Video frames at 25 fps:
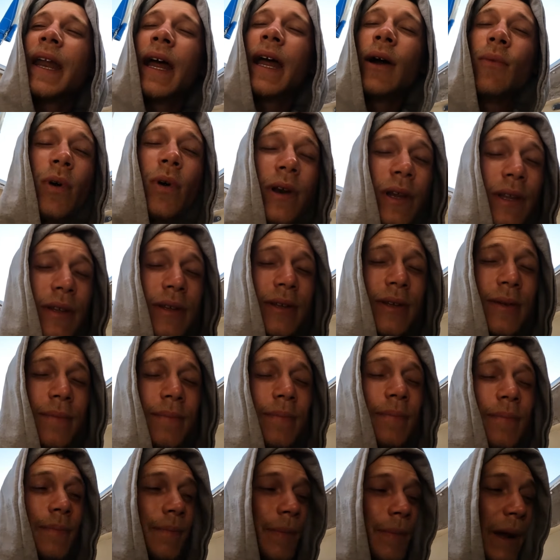and I wanted to
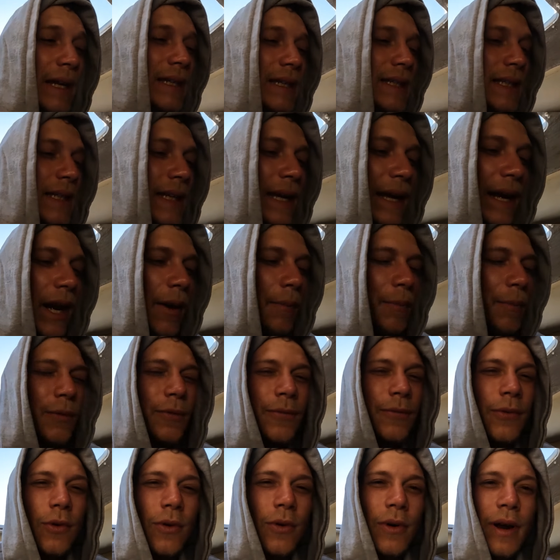basically get up at
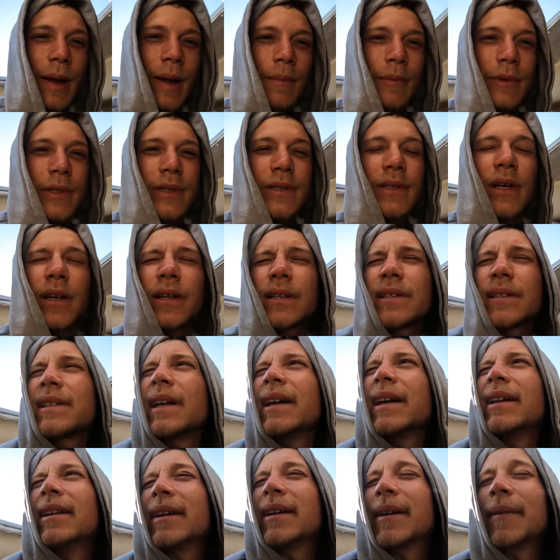4 a.m. to start
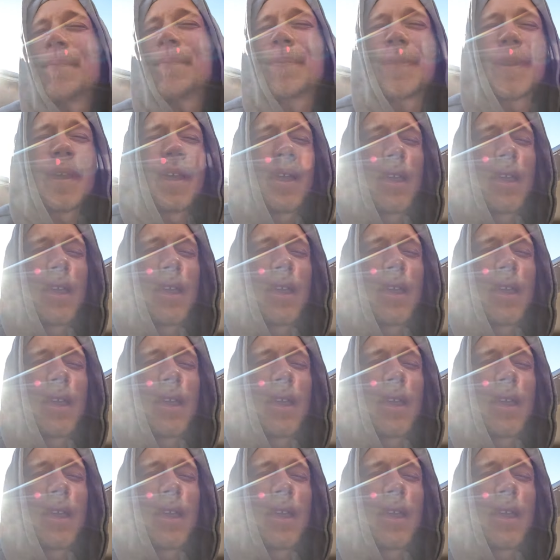sailing.